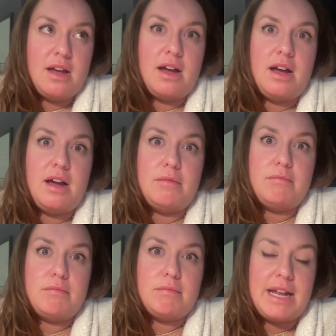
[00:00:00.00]

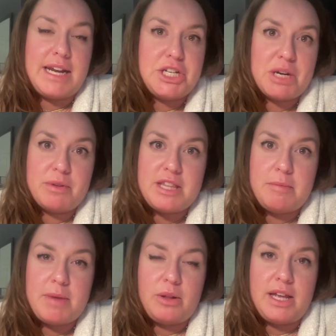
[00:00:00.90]
And I shared with
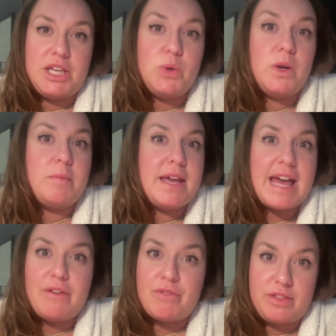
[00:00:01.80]
him how like you can
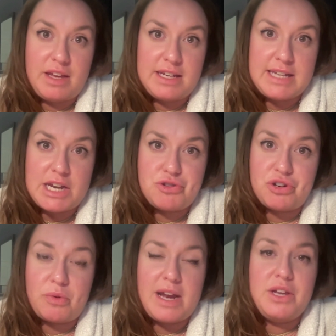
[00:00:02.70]
make everything
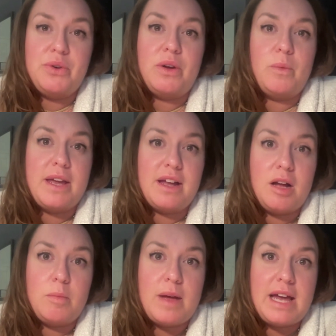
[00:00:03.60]
intentional, right? You can wake
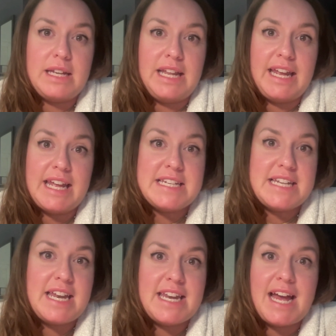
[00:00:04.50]
up and like
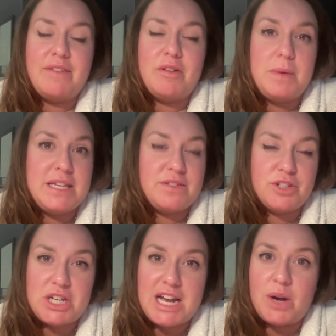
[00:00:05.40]
intend to have a
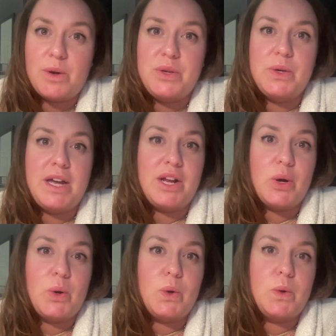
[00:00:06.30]
peaceful shower. You can
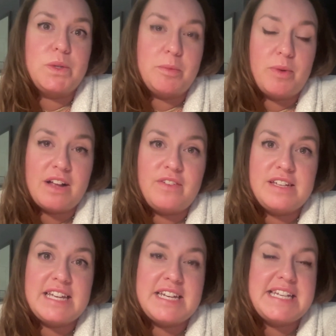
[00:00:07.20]
go to
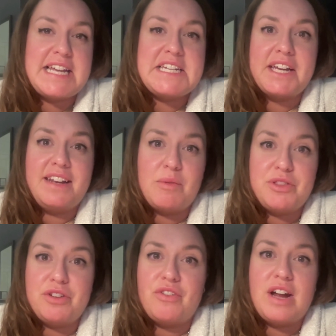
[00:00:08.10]
breakfast and intend to connect
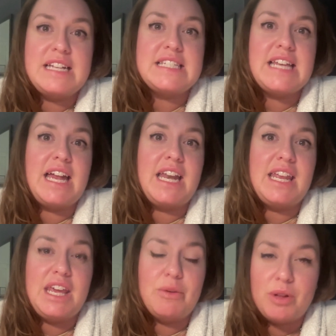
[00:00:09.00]
with your friends and
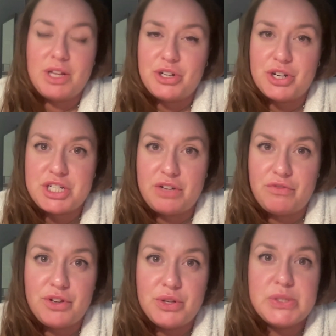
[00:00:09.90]
eat really nourishing
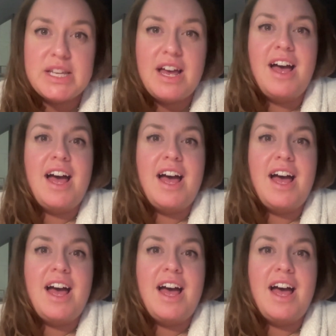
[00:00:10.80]
foods.